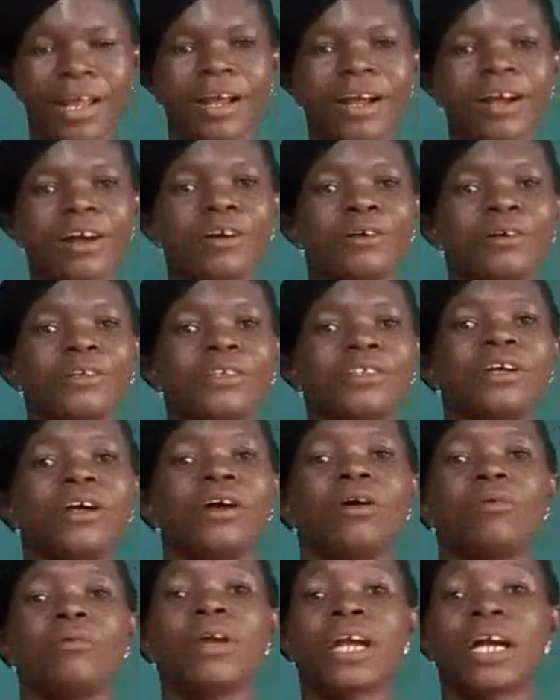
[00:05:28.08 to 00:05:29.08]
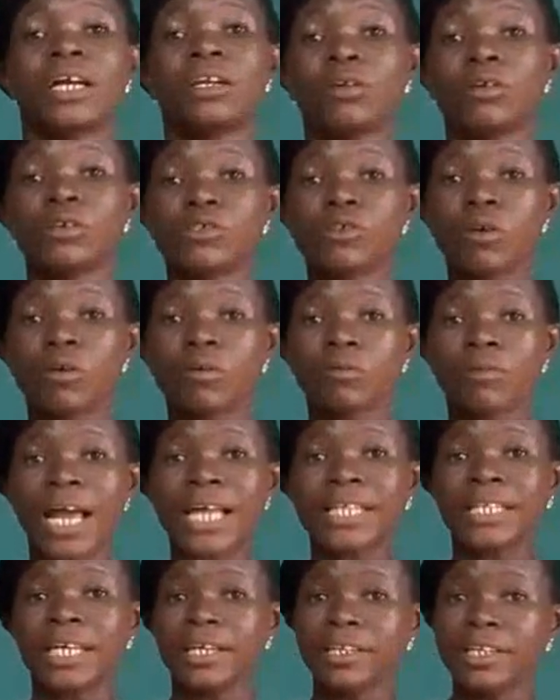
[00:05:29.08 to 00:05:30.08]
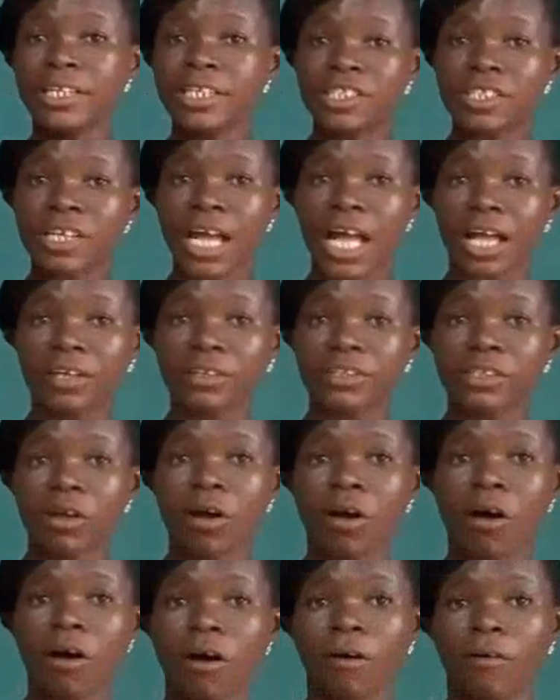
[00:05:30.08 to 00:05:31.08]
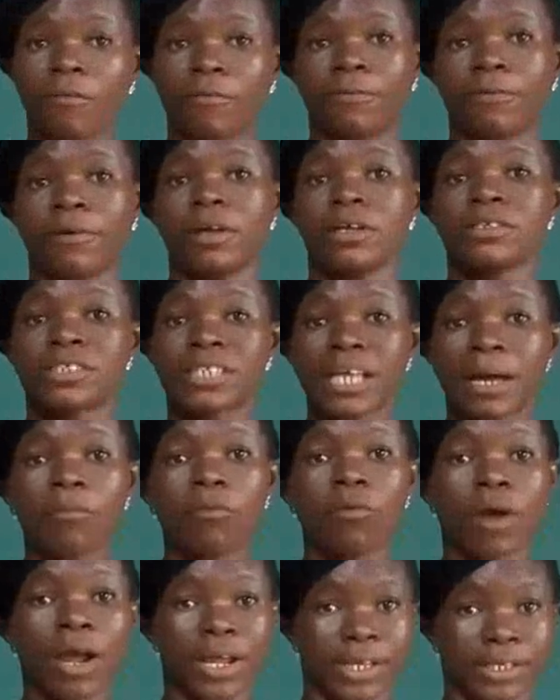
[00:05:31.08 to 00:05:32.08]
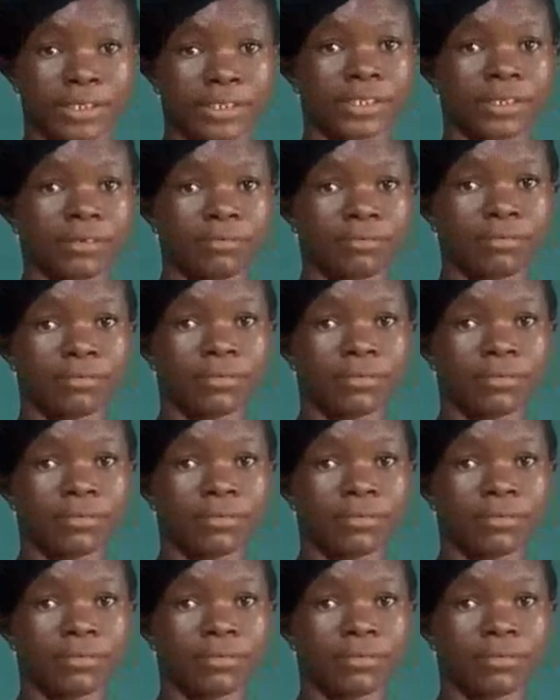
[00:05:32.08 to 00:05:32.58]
Good. We can also write the initials of some words.